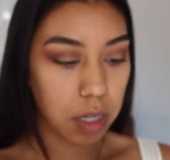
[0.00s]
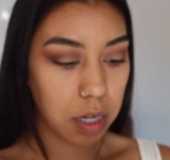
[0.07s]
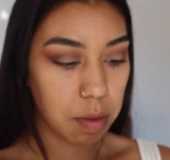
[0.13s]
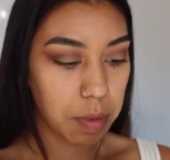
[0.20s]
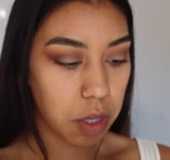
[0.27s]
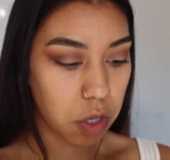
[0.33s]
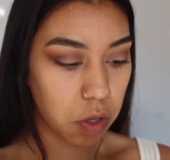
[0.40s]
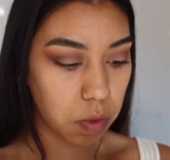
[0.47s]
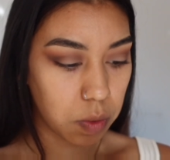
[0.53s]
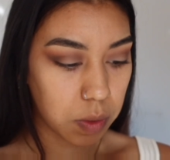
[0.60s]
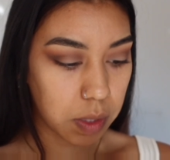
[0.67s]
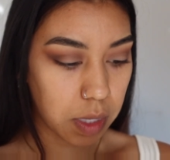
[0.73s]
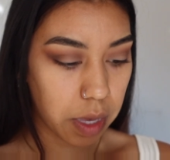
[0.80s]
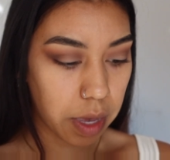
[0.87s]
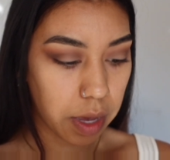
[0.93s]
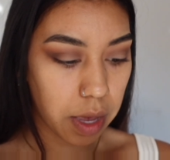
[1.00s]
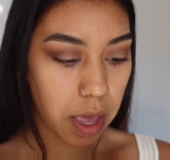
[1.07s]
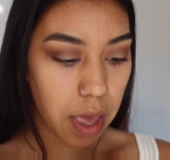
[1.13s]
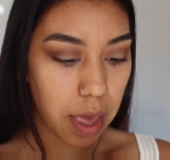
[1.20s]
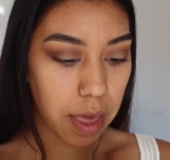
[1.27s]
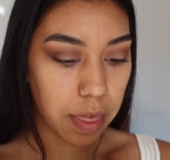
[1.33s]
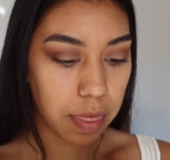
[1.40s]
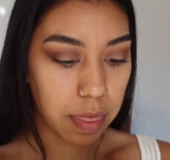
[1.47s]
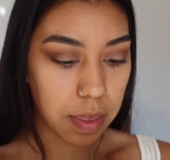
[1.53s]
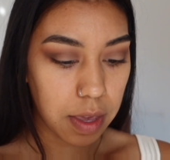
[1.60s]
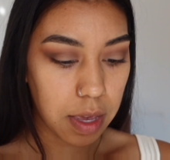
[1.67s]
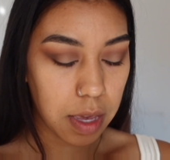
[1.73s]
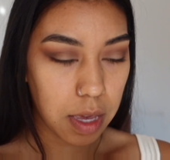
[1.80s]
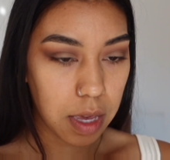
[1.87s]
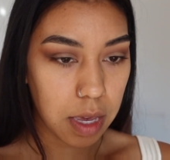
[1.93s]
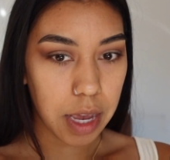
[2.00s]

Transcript: gonna be using the